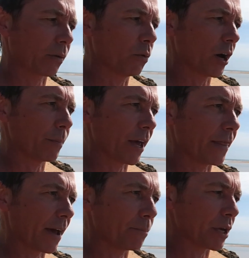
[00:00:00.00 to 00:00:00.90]
and white, about
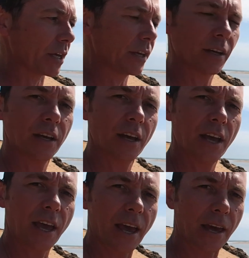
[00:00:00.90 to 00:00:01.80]
that big,
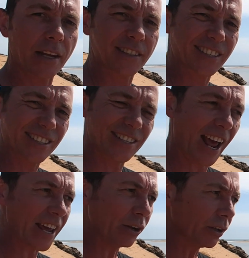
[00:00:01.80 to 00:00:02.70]
and it's a
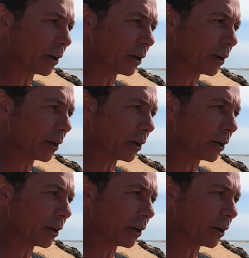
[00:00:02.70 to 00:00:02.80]
snail,